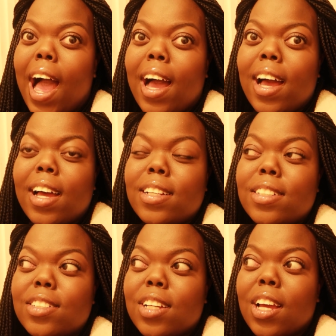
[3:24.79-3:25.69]

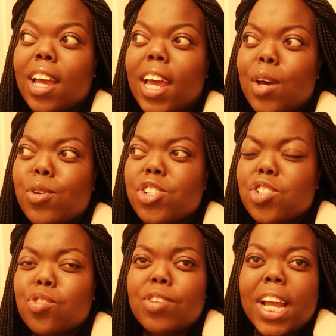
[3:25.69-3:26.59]
and it was
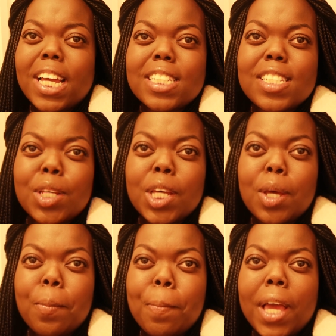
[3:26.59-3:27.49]
just great
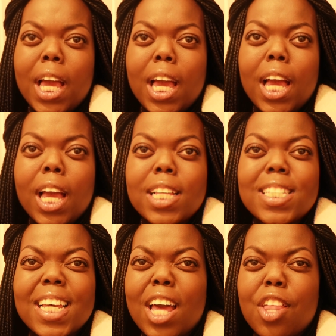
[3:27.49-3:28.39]
to be
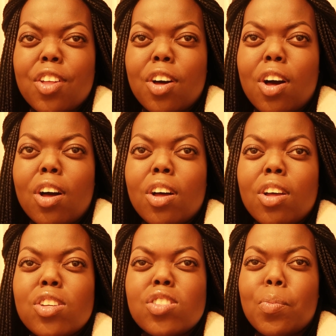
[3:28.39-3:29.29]
together
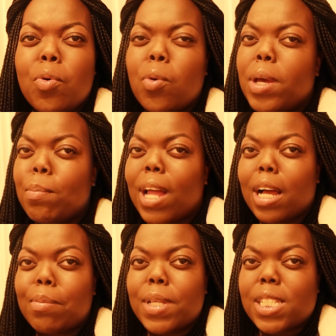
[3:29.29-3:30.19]
supporting
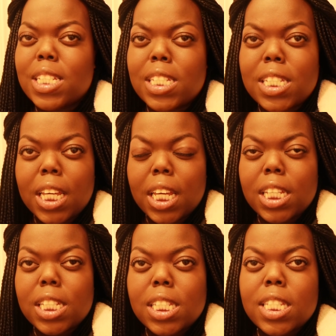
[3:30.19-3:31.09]
black
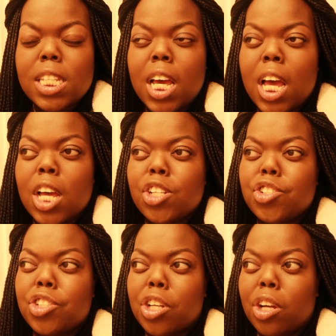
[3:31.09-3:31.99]
businesses
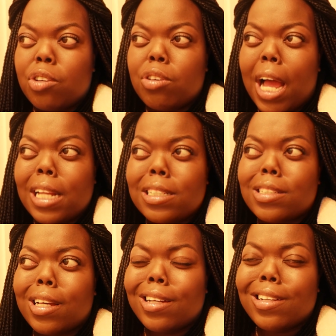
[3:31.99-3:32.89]
you know
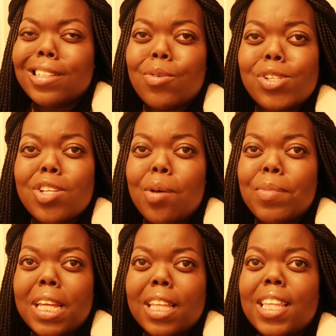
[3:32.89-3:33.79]
and there were so
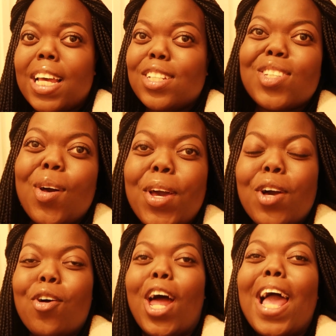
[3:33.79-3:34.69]
many things
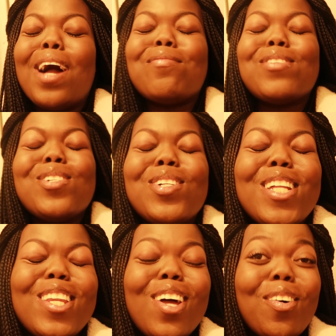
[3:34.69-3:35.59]
going on i
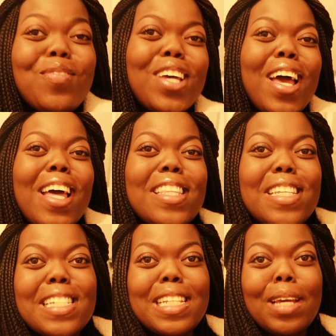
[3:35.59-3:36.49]
absolutely loved
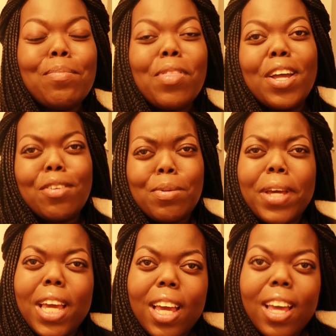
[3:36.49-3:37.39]
the sleep
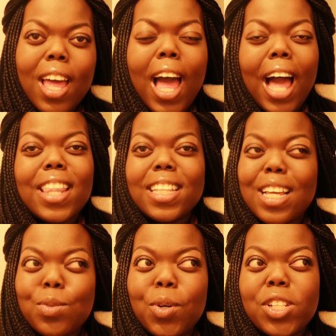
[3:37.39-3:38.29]
therapy i think
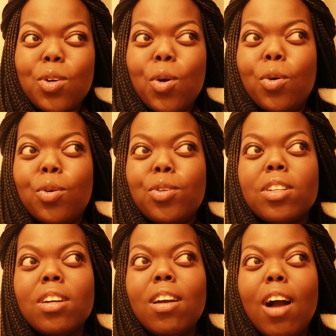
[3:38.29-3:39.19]
that's what it's called
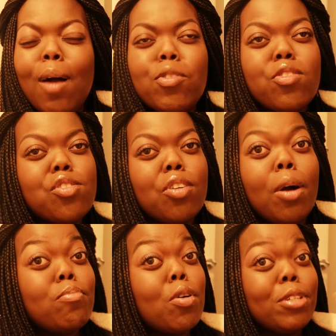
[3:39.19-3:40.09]
i'm not sure
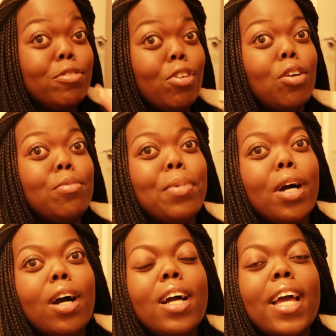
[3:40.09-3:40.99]
i'm probably wrong
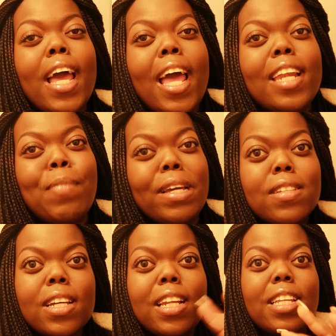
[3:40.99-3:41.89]
but
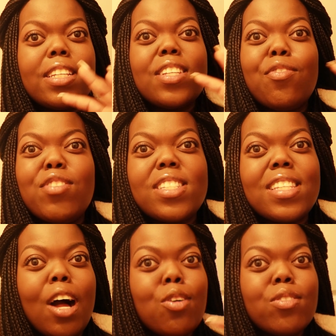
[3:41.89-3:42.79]
basically there's different
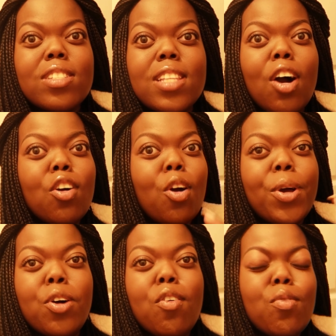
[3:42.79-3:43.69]
sounds that are
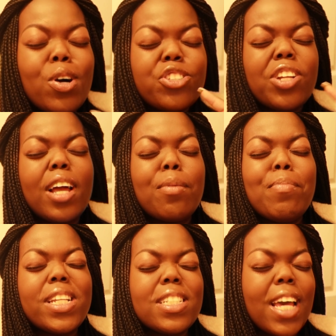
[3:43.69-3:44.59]
going off whilst you're like
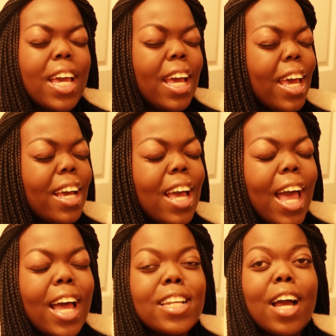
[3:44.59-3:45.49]
meditating
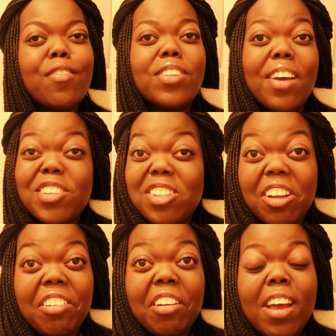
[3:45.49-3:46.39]
and I've never
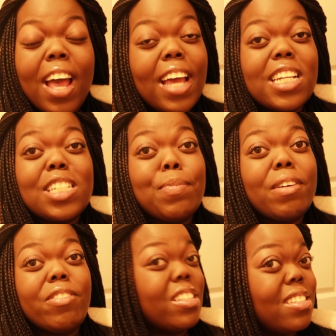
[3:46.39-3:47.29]
done an
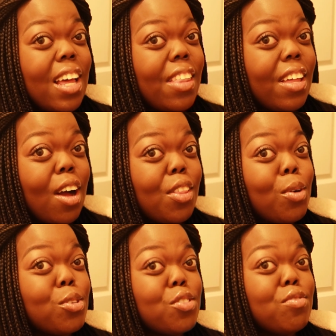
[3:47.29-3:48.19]
experience like that
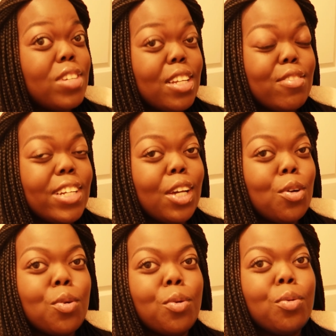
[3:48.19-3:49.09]
that was really really
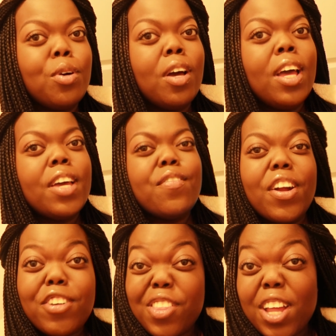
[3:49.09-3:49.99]
cool
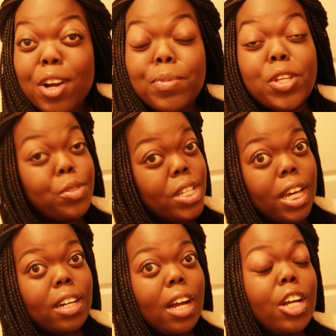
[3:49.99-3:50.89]
very
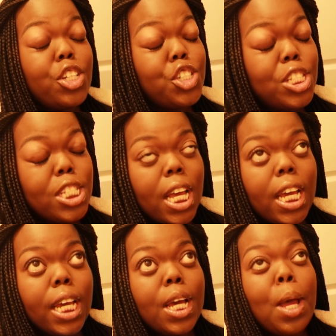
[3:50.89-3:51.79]
therapeutic I should
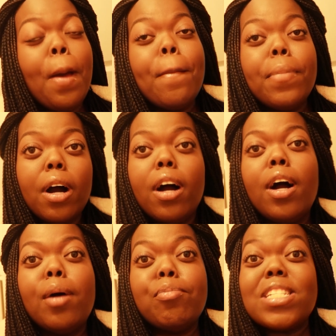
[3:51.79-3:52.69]
say but
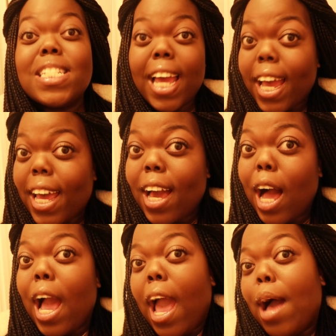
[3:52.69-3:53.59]
um, today
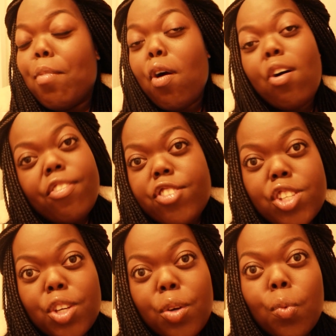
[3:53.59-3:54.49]
I am off
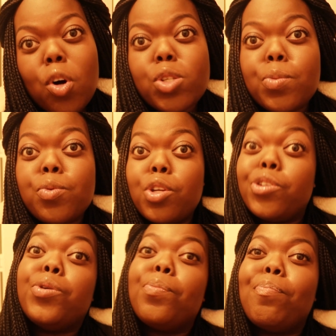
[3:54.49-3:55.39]
to watch the
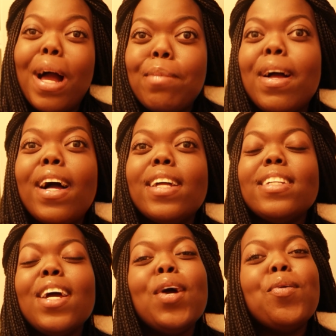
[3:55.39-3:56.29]
new
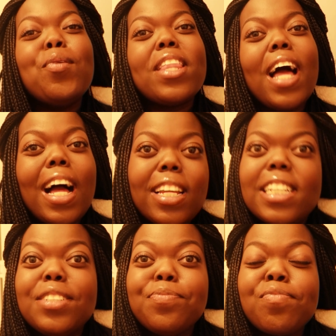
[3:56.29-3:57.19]
Batman with
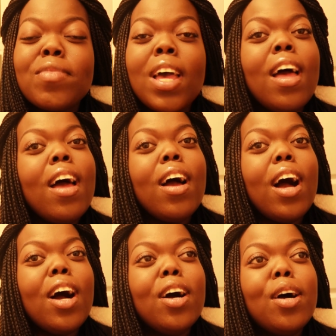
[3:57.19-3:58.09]
Alan
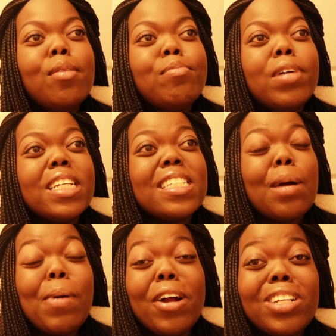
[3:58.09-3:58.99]
um, it's
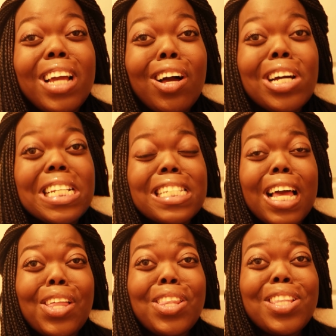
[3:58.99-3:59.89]
apparently I heard it's like